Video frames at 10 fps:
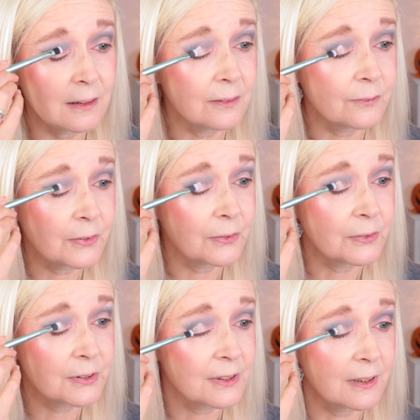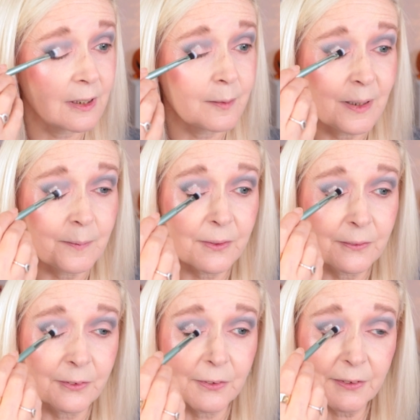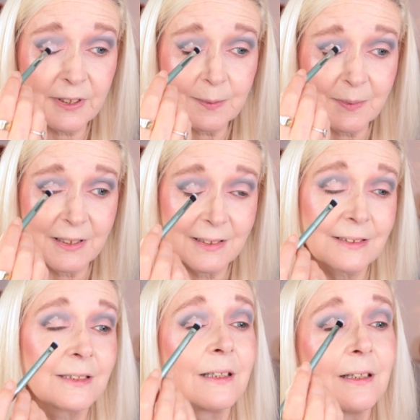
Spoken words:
of course the Nightmare Before Christmas